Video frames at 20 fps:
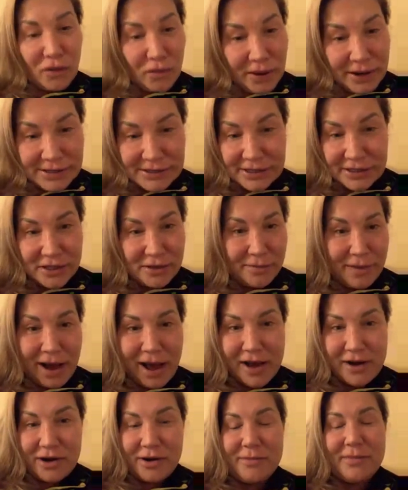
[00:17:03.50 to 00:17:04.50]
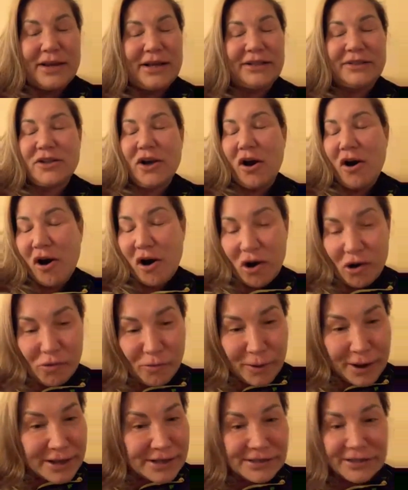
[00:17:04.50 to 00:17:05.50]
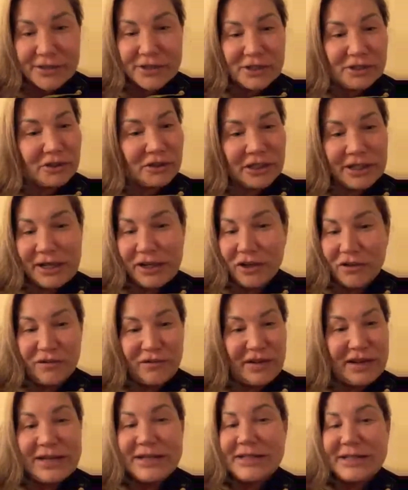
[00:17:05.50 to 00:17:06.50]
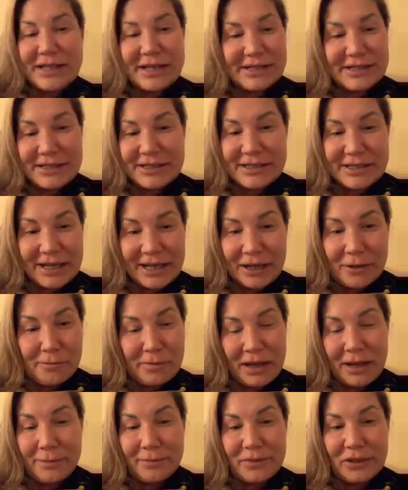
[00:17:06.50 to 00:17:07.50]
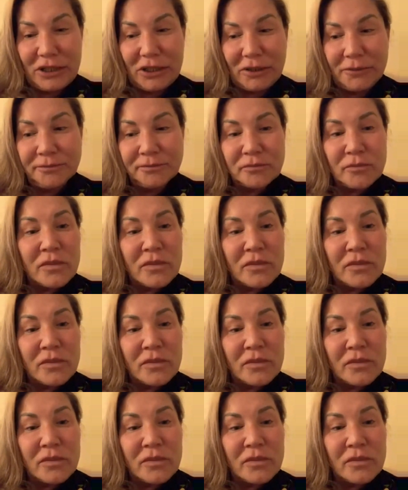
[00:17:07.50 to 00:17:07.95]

way to the bottom. It's always the legal fees that sink people.